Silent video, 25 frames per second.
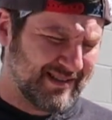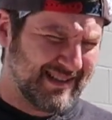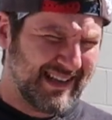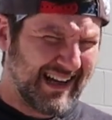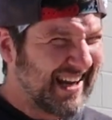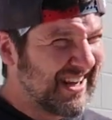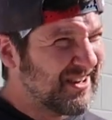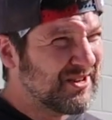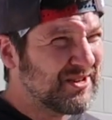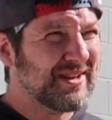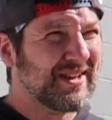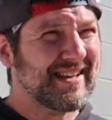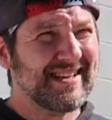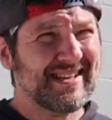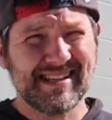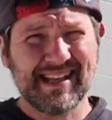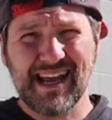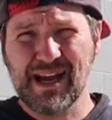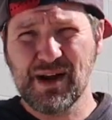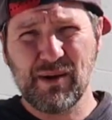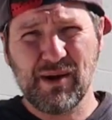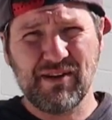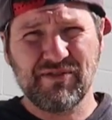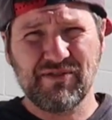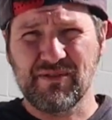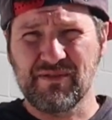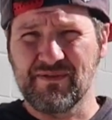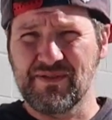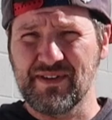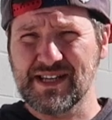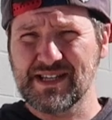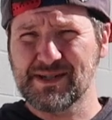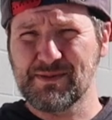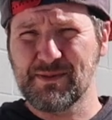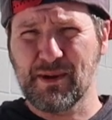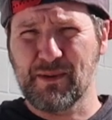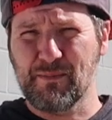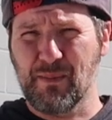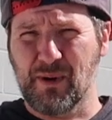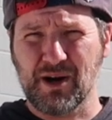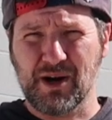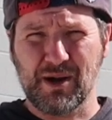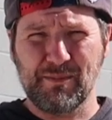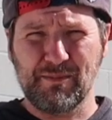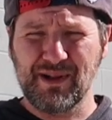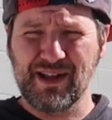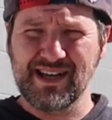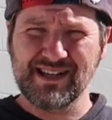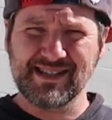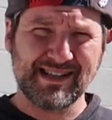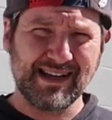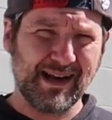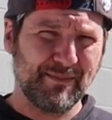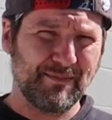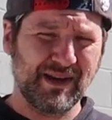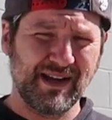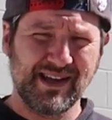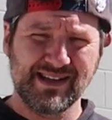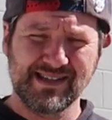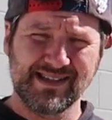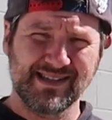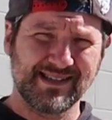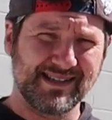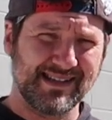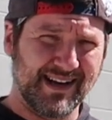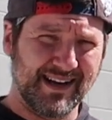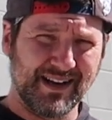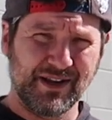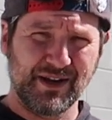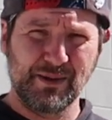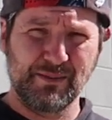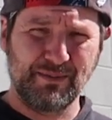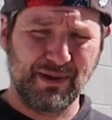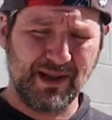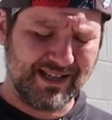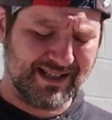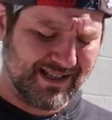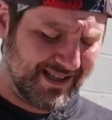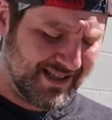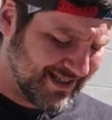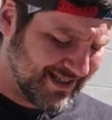I usually stay away from Facebook Marketplace, not because it's not a good place to